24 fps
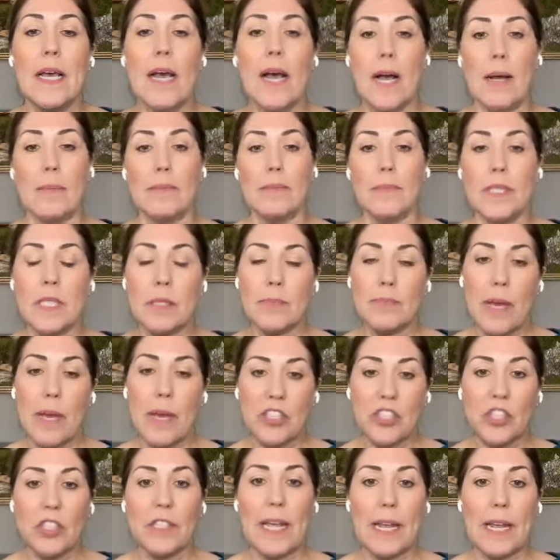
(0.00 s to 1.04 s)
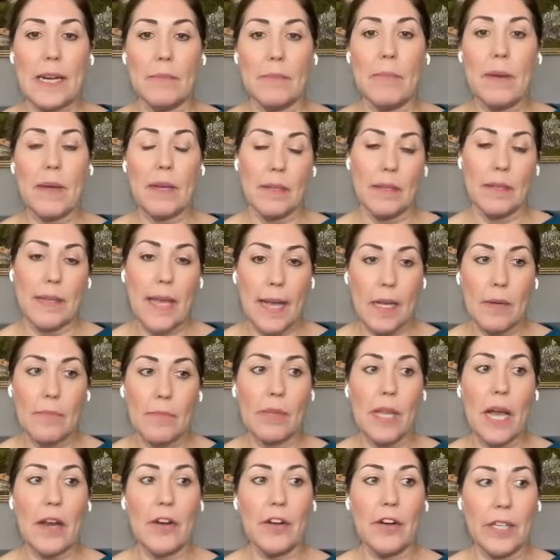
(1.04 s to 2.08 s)
especially that
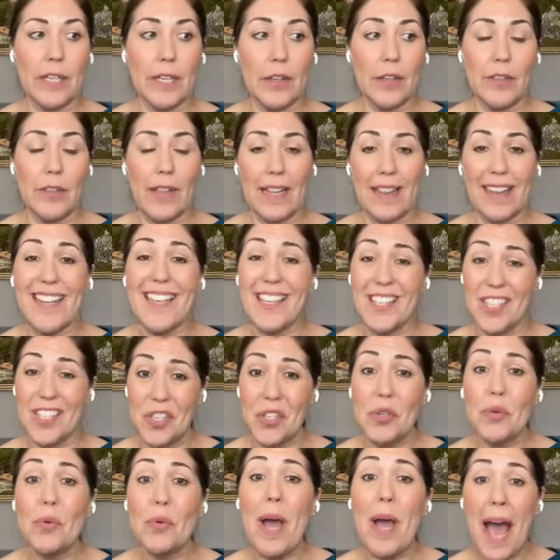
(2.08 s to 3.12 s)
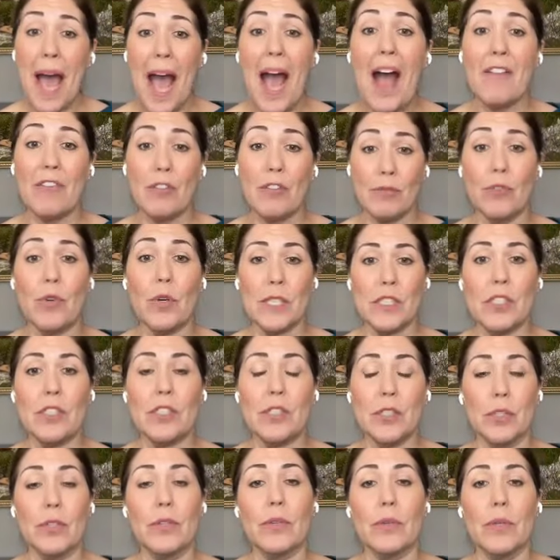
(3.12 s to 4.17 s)
complier ego, that you have a voice
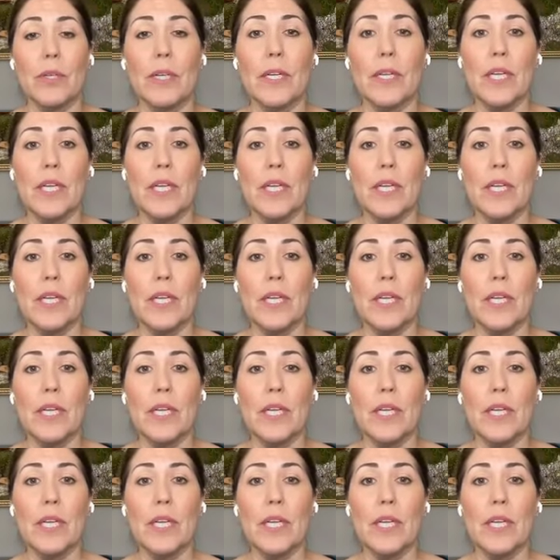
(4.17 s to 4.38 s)
too.